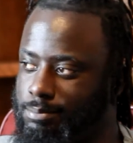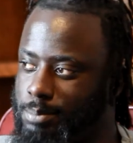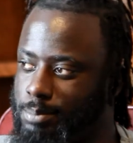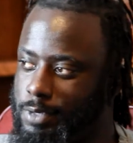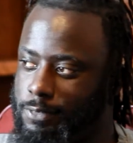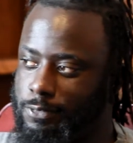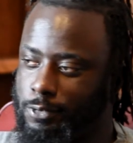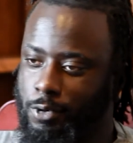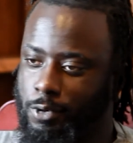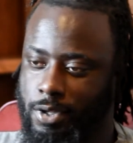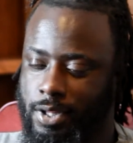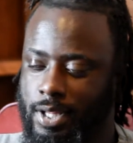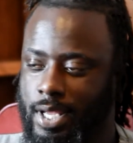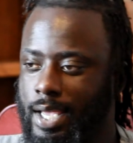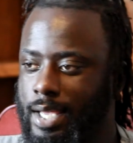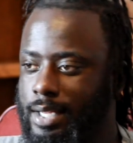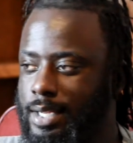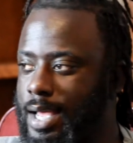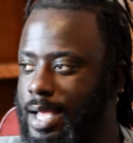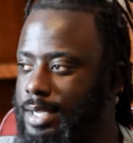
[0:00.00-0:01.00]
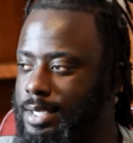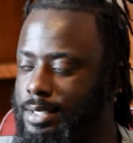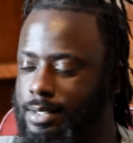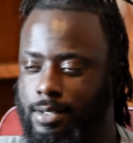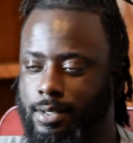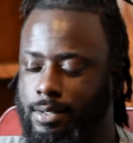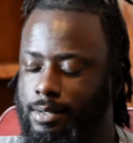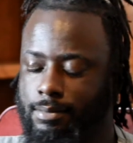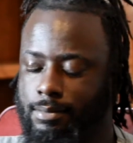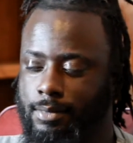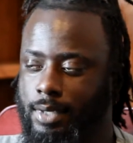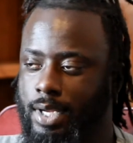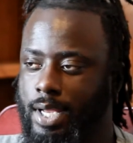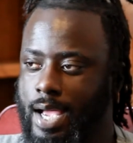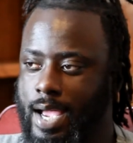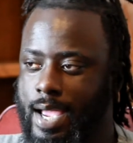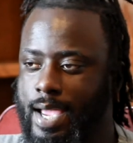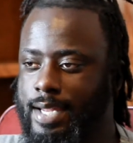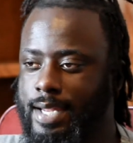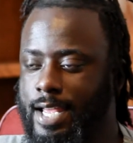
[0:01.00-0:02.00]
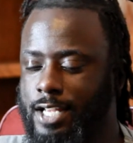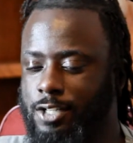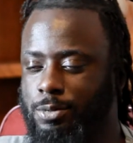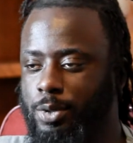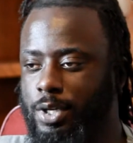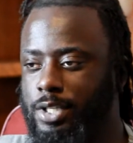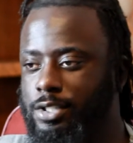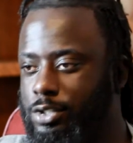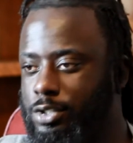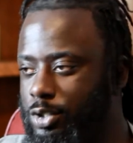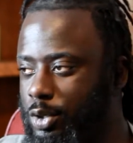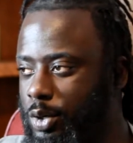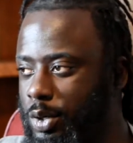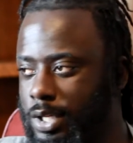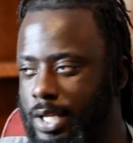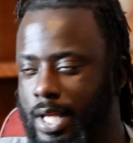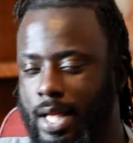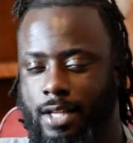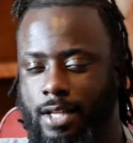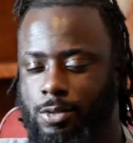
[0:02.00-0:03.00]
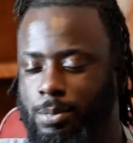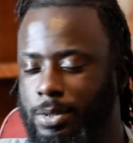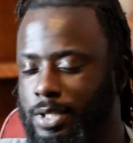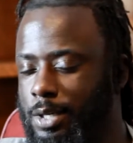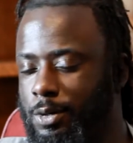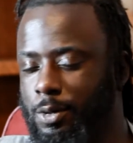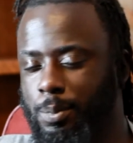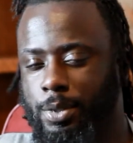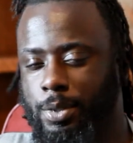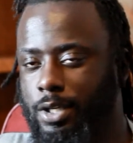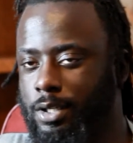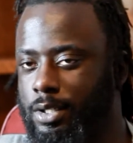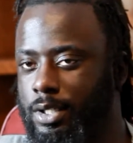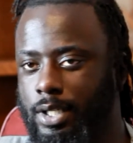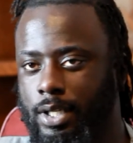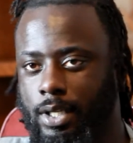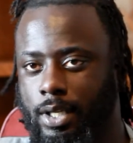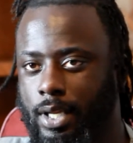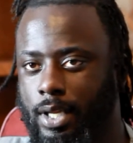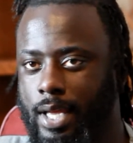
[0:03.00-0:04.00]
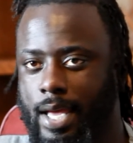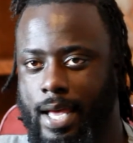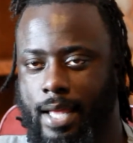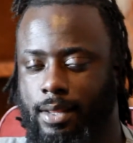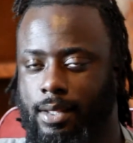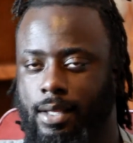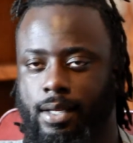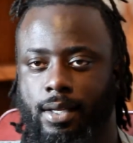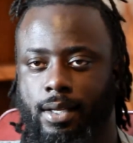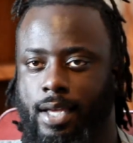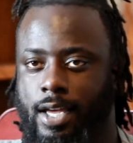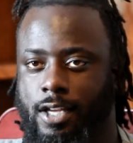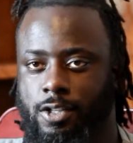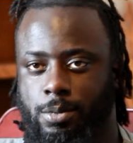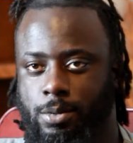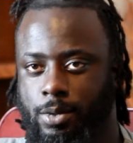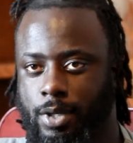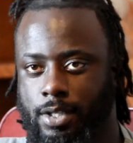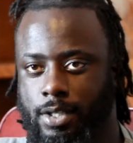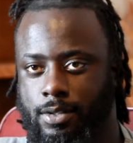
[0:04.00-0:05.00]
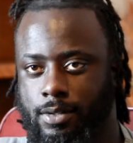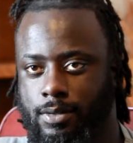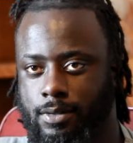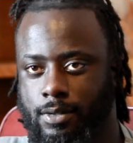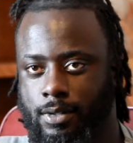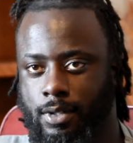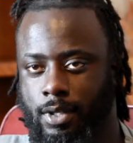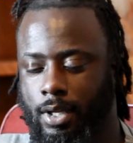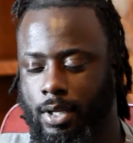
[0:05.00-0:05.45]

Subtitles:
before that, I had aspirations to go to college, but they were purely athletic aspirations.